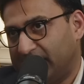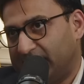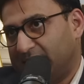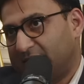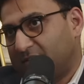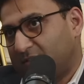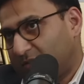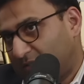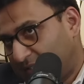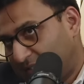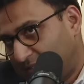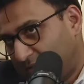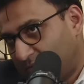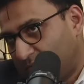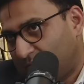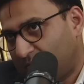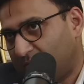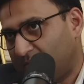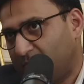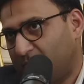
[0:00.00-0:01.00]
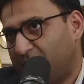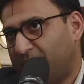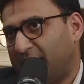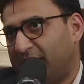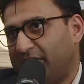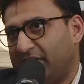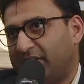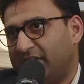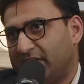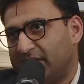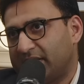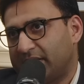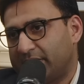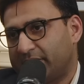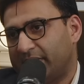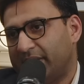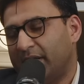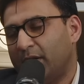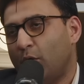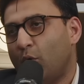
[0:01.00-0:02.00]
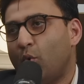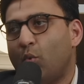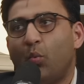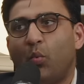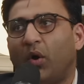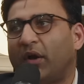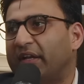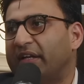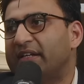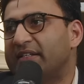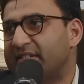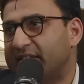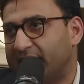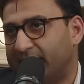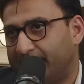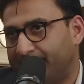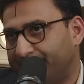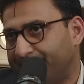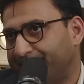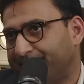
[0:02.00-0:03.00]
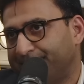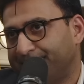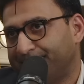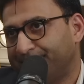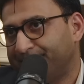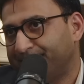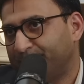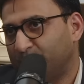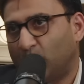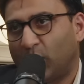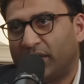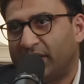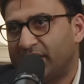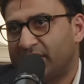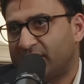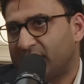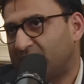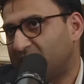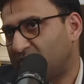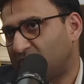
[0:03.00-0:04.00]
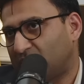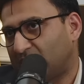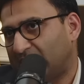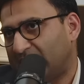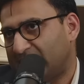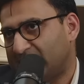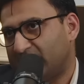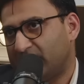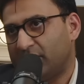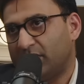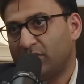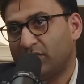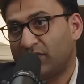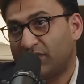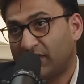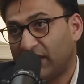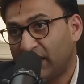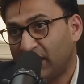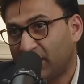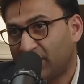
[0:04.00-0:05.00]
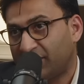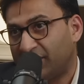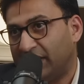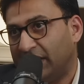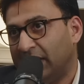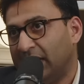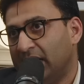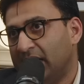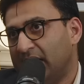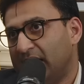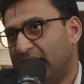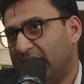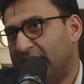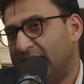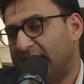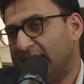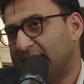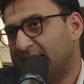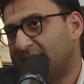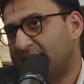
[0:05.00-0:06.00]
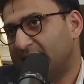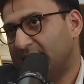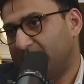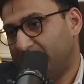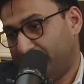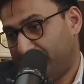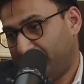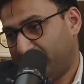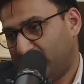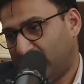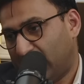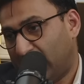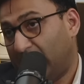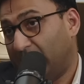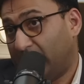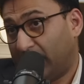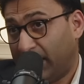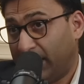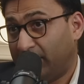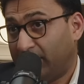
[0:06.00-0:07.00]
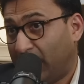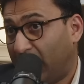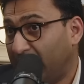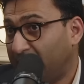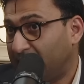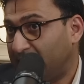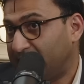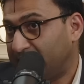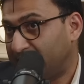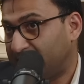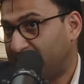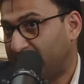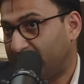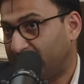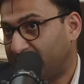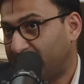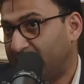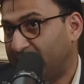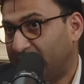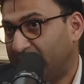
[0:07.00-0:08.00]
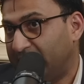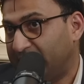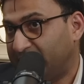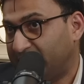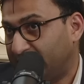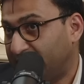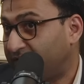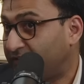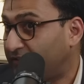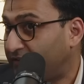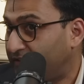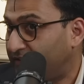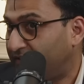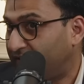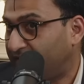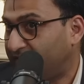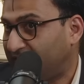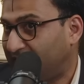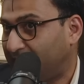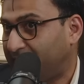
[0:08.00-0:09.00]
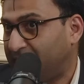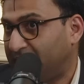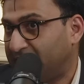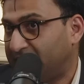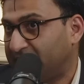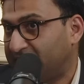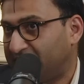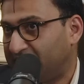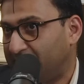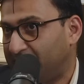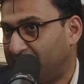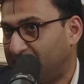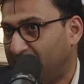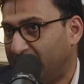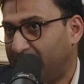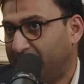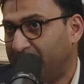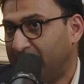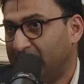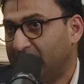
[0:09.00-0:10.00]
Let's look at your very thesis, right? What is it? What is a digital asset? Do you think of it as I like to think of it as three things happening at the same time.